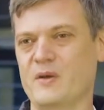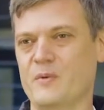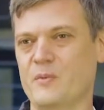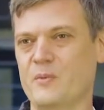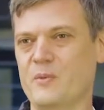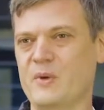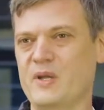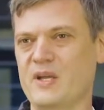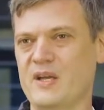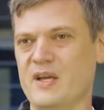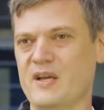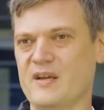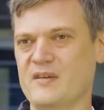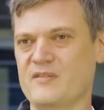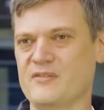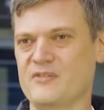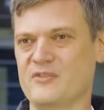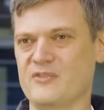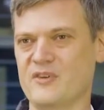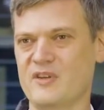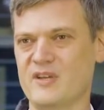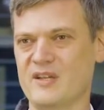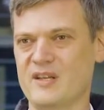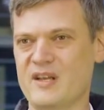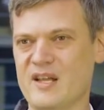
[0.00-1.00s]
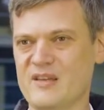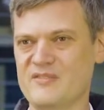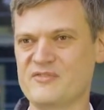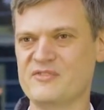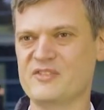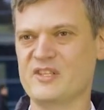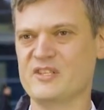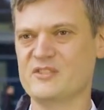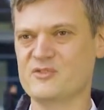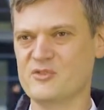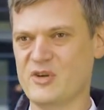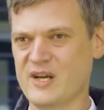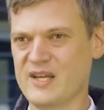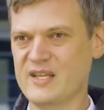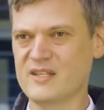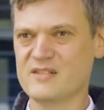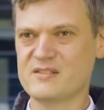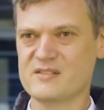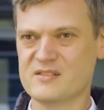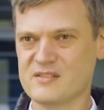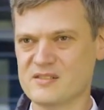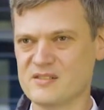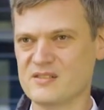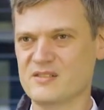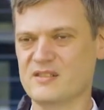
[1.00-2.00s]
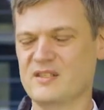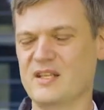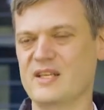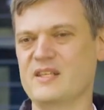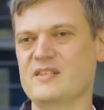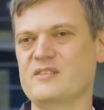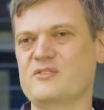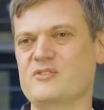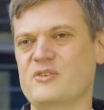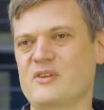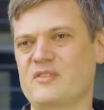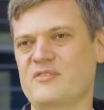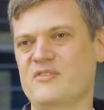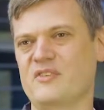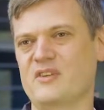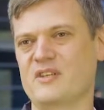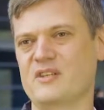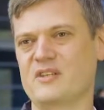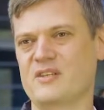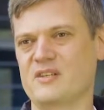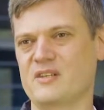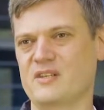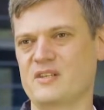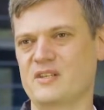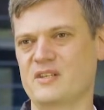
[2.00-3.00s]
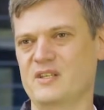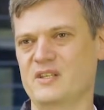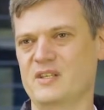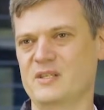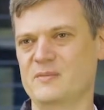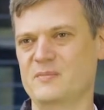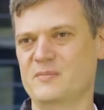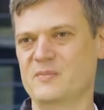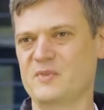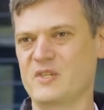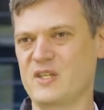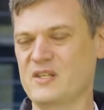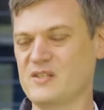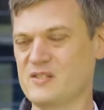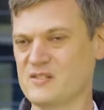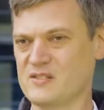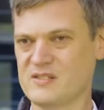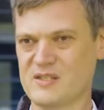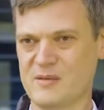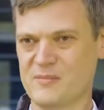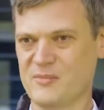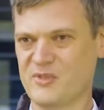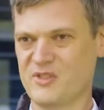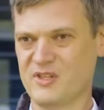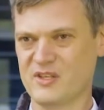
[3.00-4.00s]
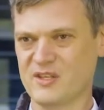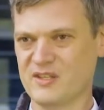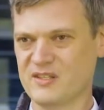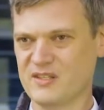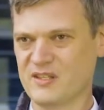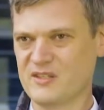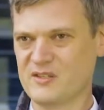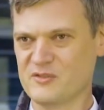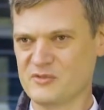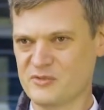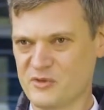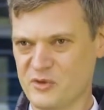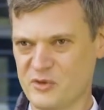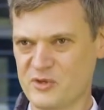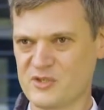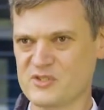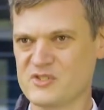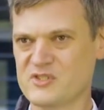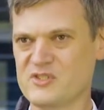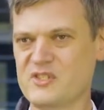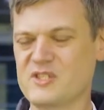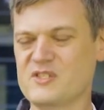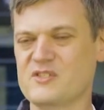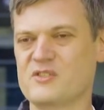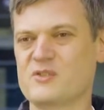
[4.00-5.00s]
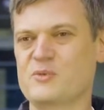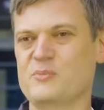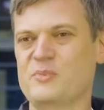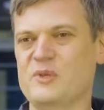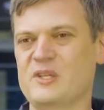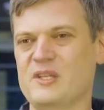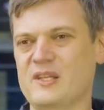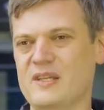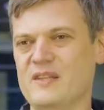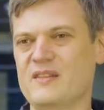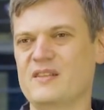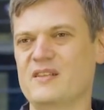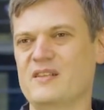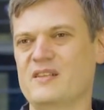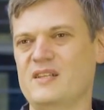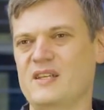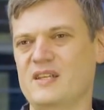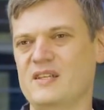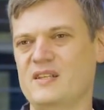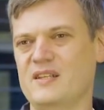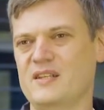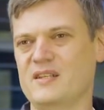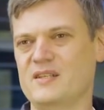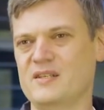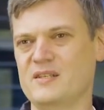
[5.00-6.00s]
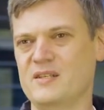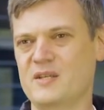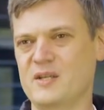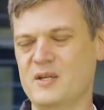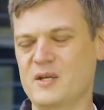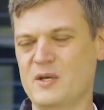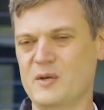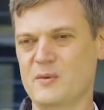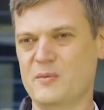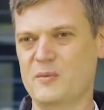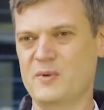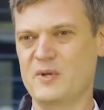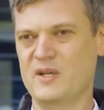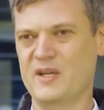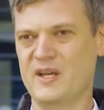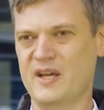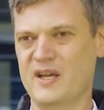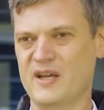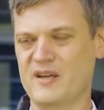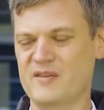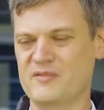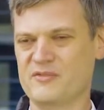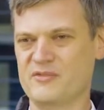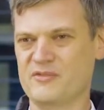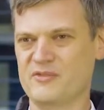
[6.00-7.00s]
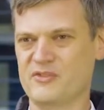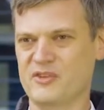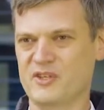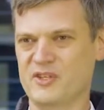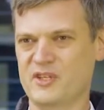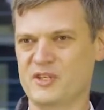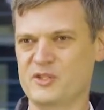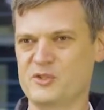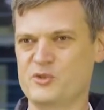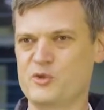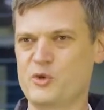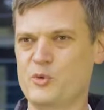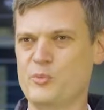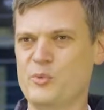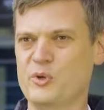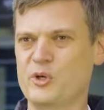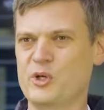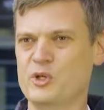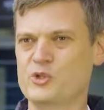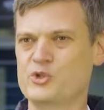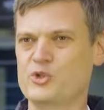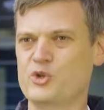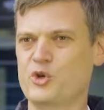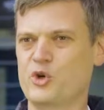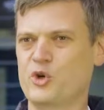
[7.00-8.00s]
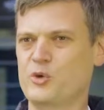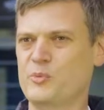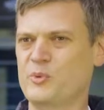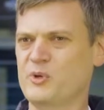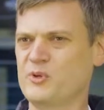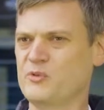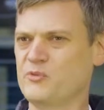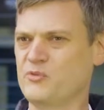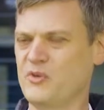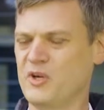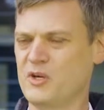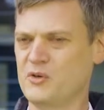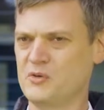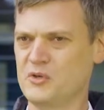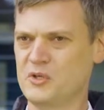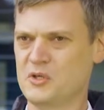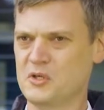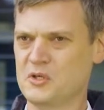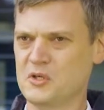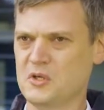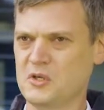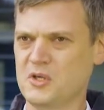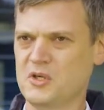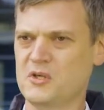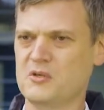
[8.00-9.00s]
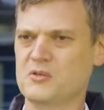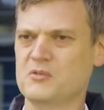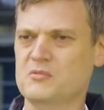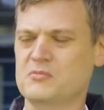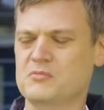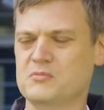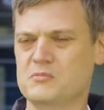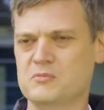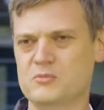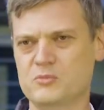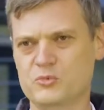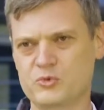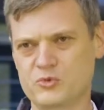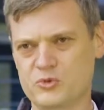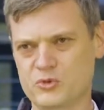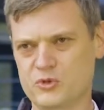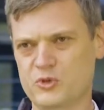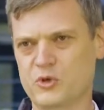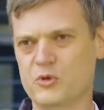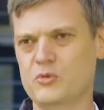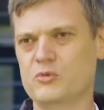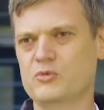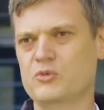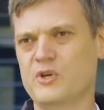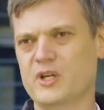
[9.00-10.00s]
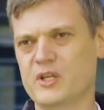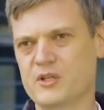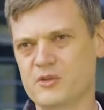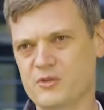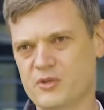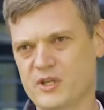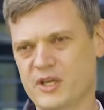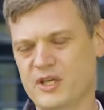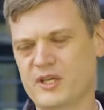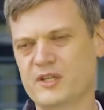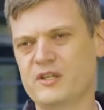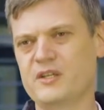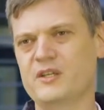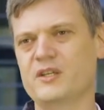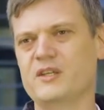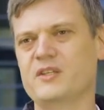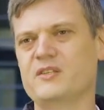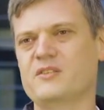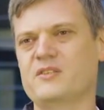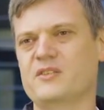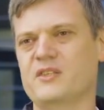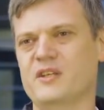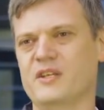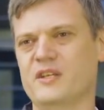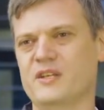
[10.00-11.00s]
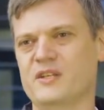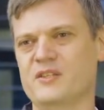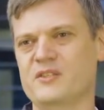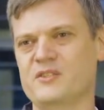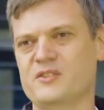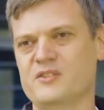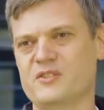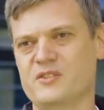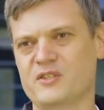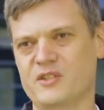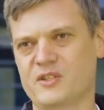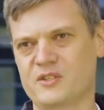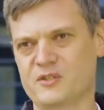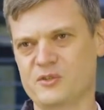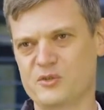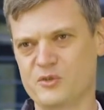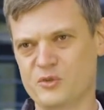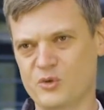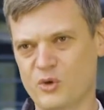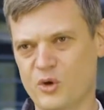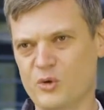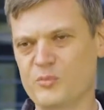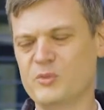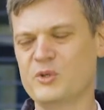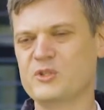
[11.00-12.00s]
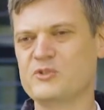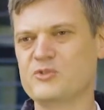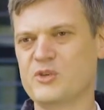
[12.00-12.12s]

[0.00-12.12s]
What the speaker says: We have left and right lane traffic. That is something that of course needs to be in the data. We have typical German, very regulated and normal